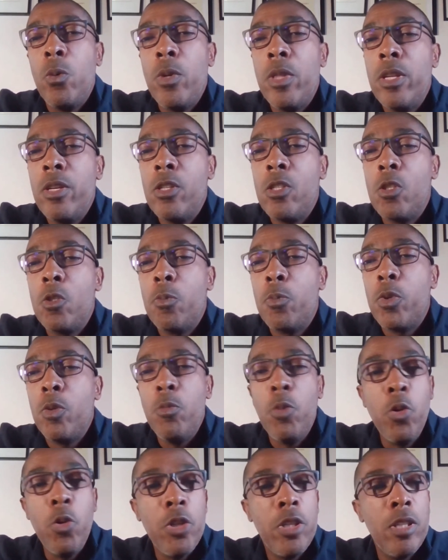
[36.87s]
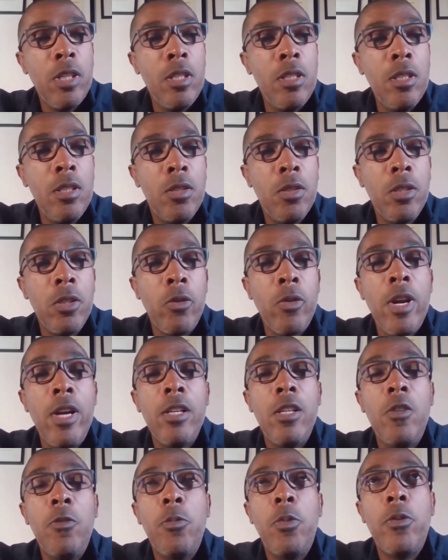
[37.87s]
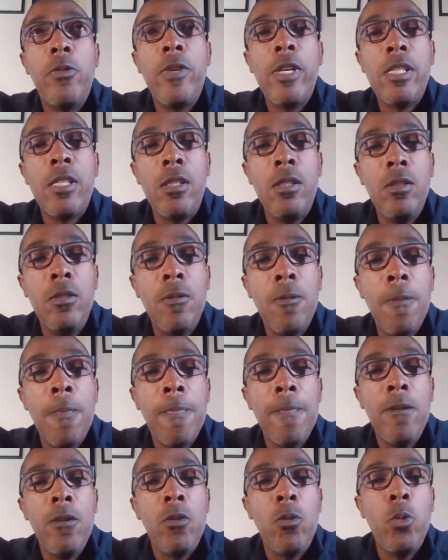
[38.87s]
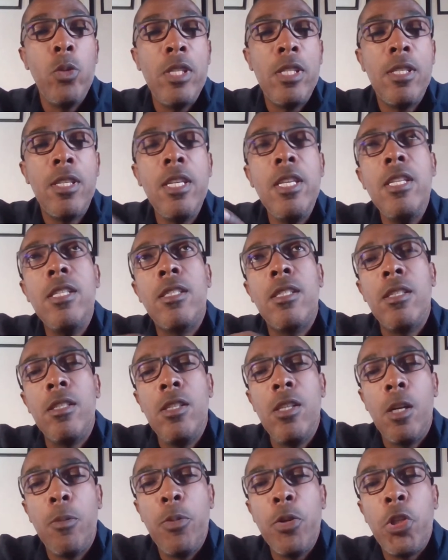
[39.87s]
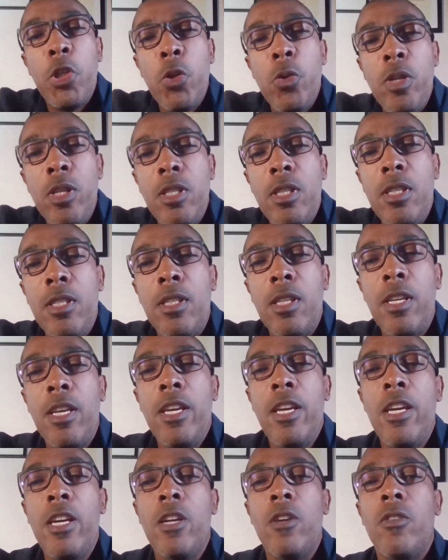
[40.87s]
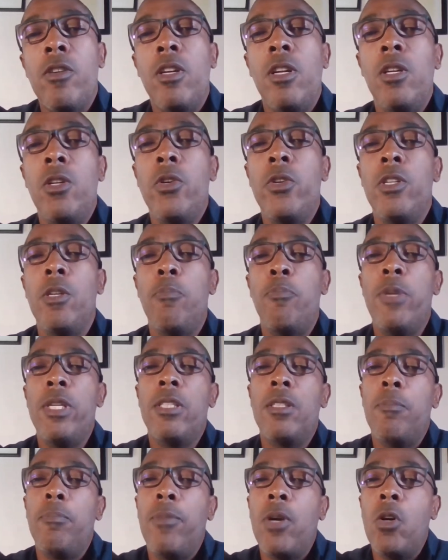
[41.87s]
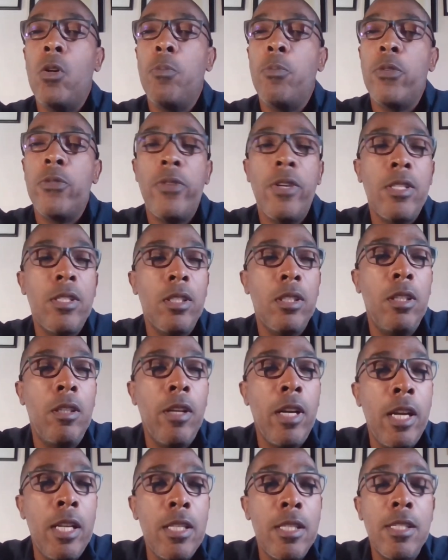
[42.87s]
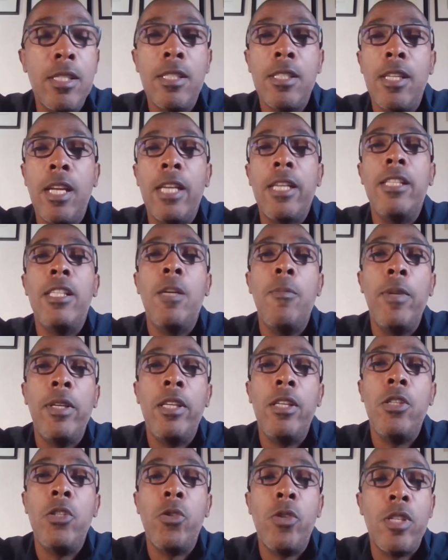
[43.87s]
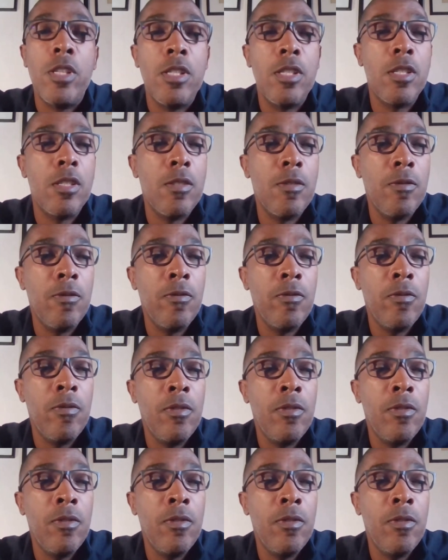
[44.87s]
With his promotion to the rank of professor, we seized the opportunity to hear and learn a bit about Professor Grant's academic interests.